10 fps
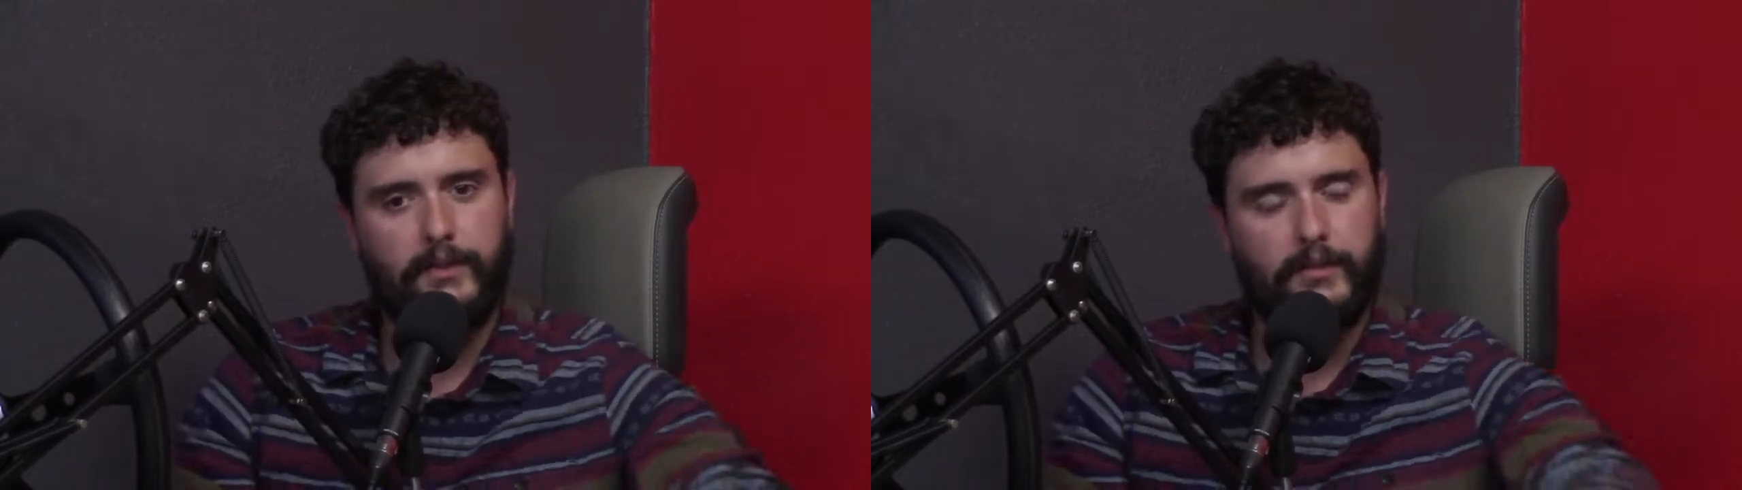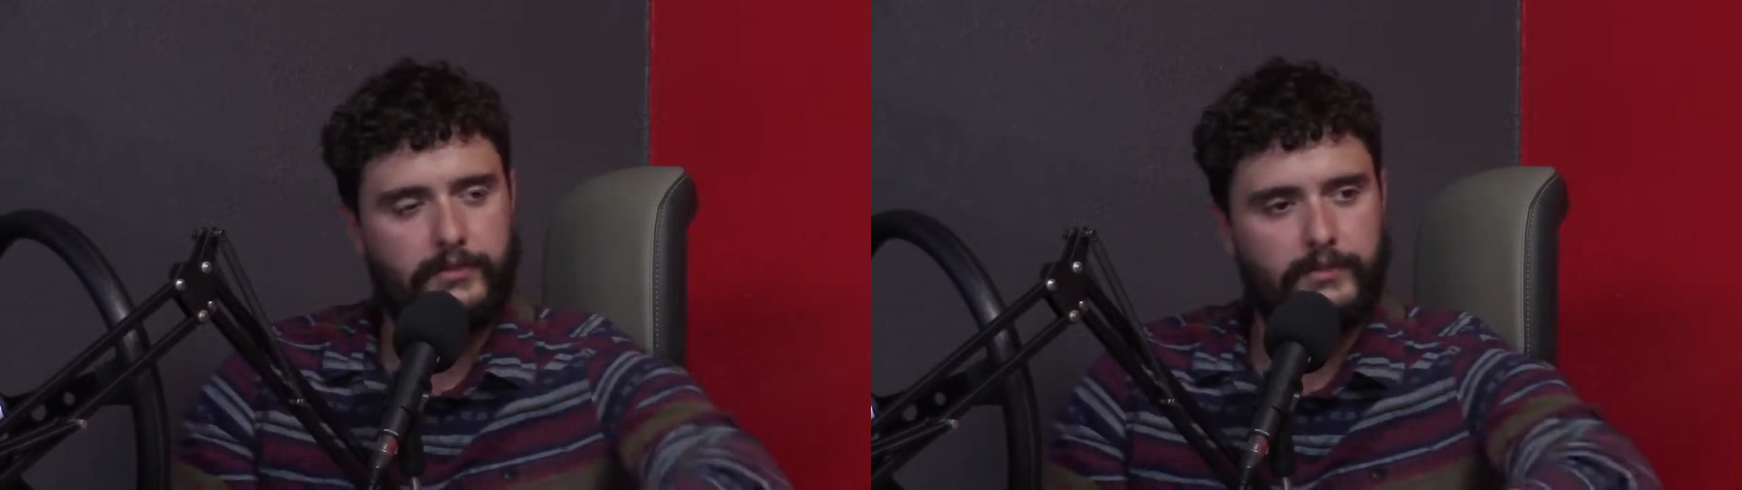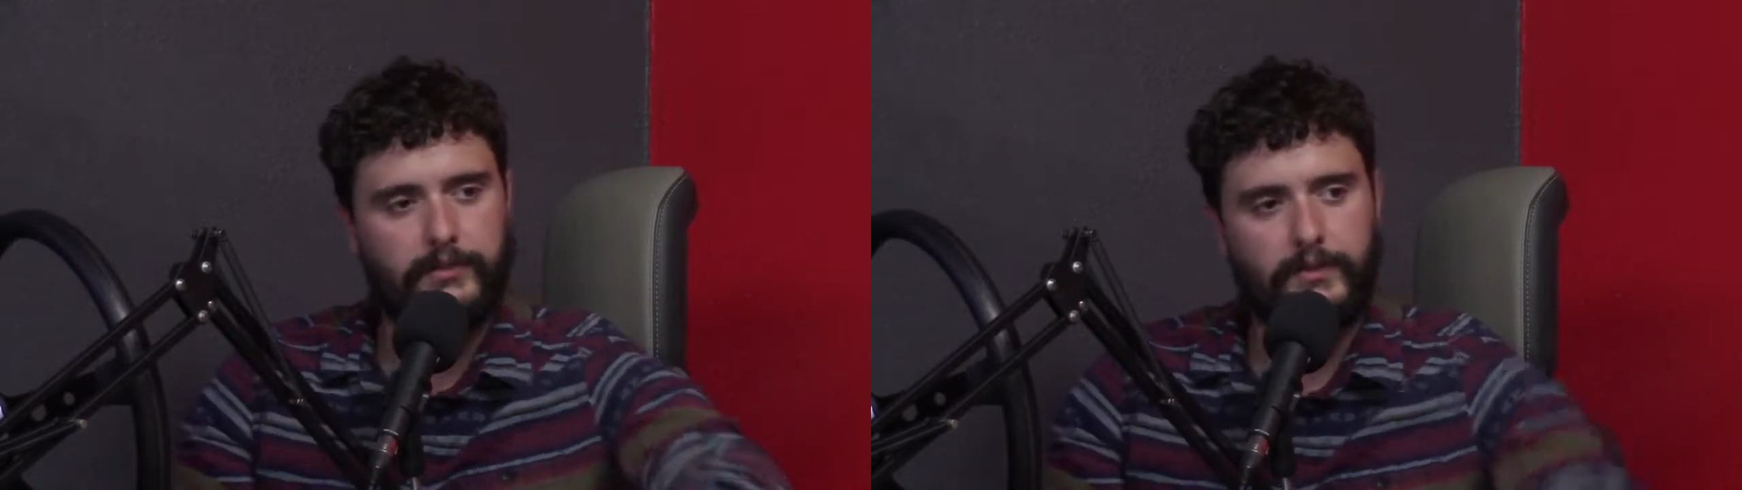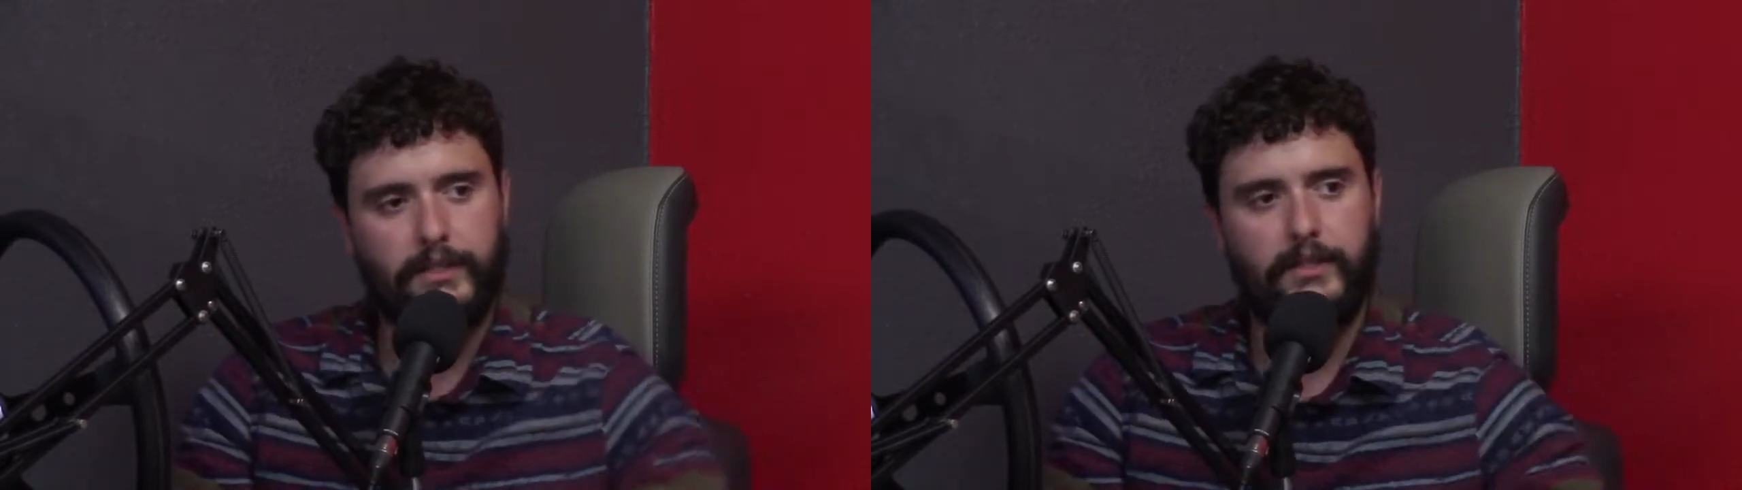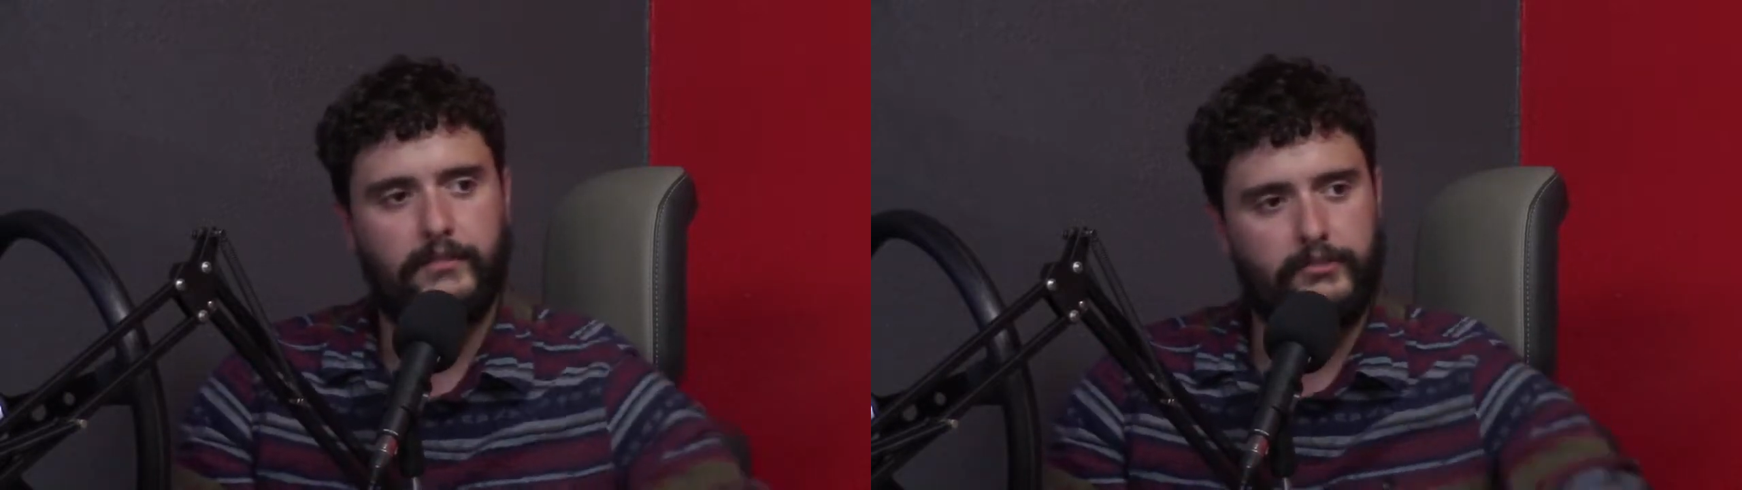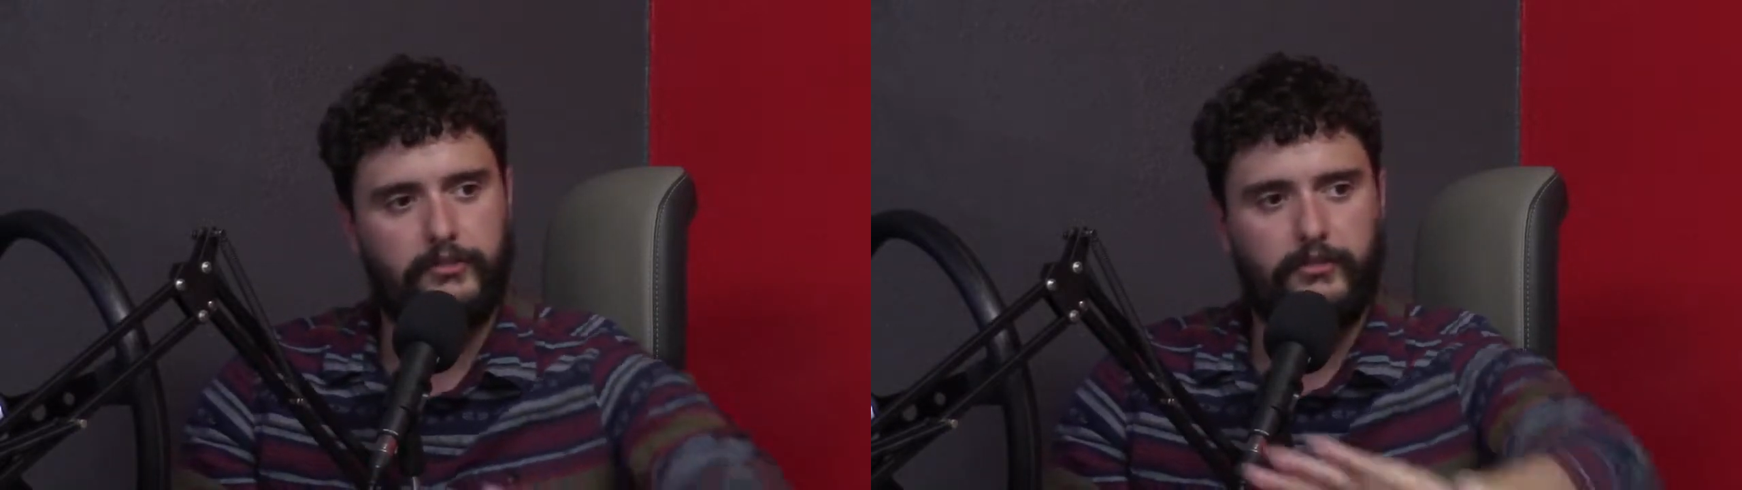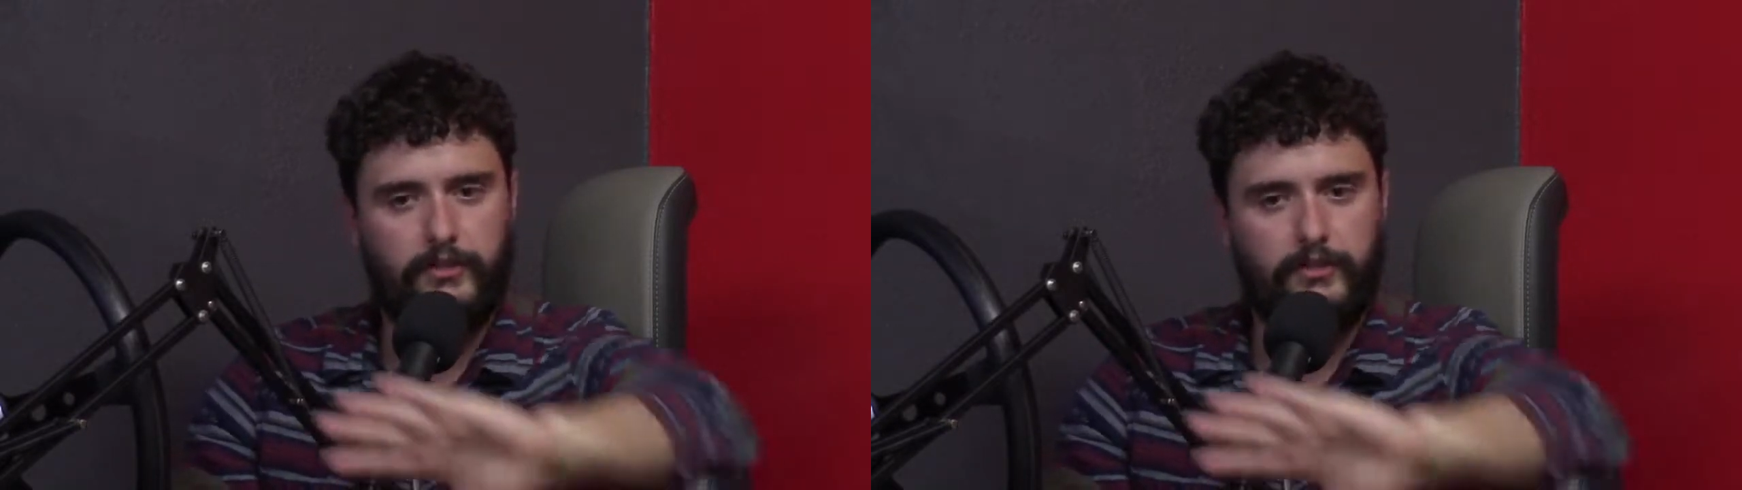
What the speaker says: outer zone 3 and just